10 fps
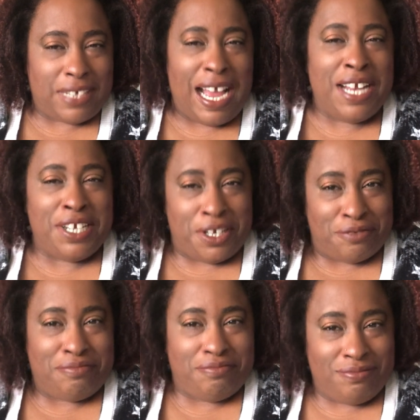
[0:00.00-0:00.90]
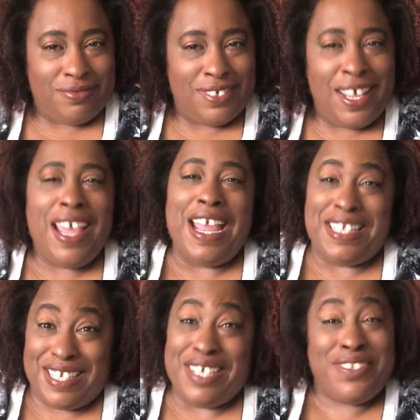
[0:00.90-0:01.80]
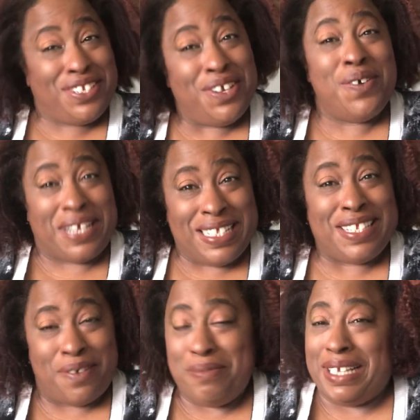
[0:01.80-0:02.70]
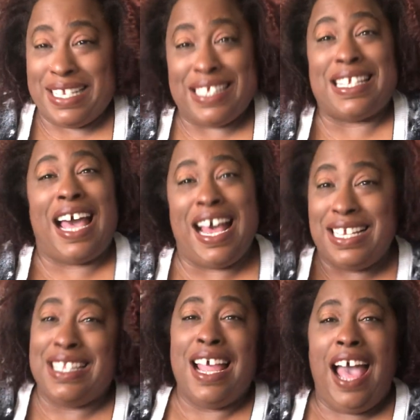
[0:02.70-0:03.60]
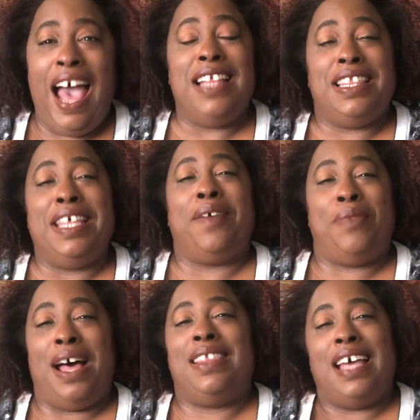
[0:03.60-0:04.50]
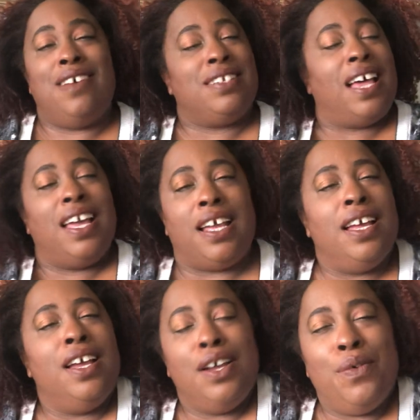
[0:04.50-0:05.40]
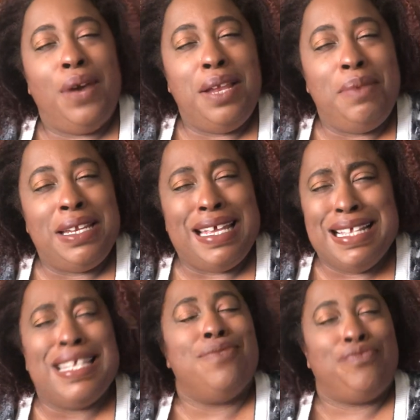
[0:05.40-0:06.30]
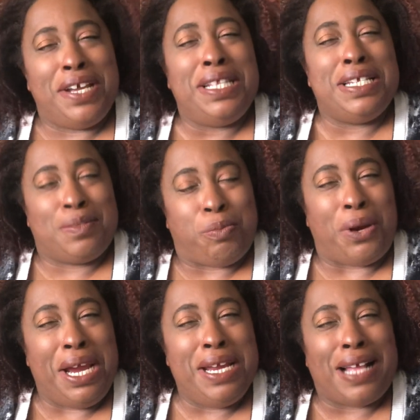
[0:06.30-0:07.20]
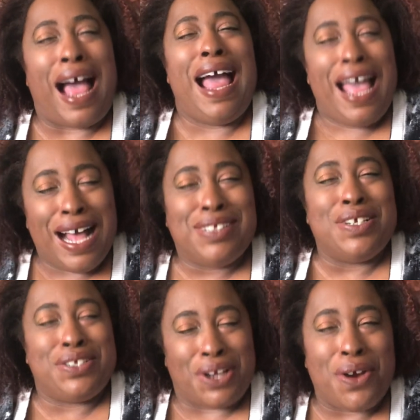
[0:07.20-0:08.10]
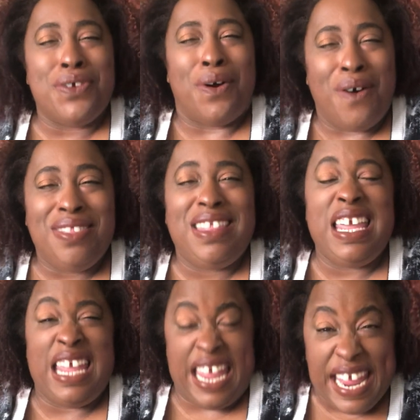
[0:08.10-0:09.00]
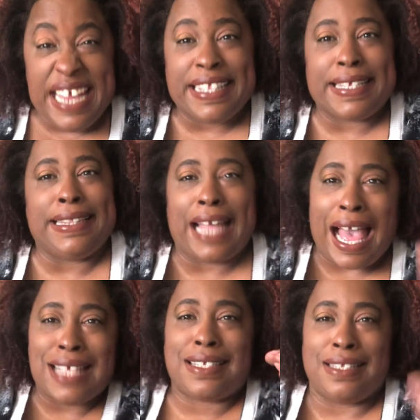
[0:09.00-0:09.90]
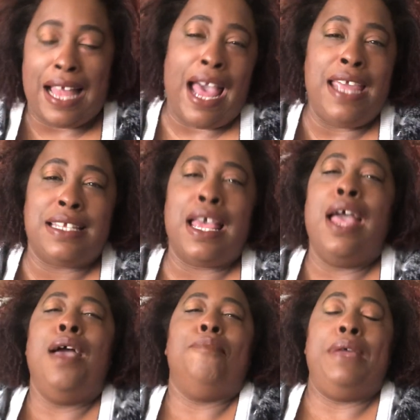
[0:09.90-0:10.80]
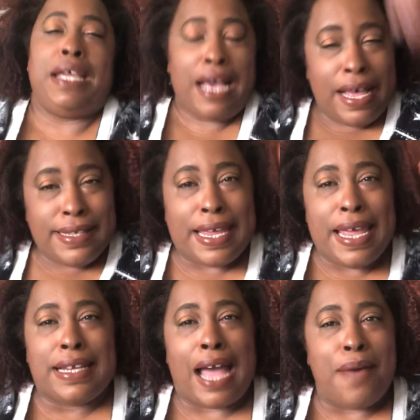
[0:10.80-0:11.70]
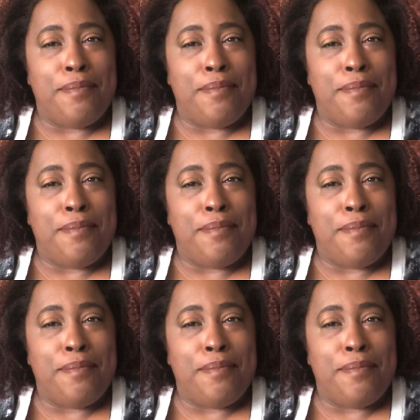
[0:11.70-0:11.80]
I know, it's still snowing in some places. I had to, had to think about that. I was like, wait a minute, is it really spring? I had to turn on the heat last night because it got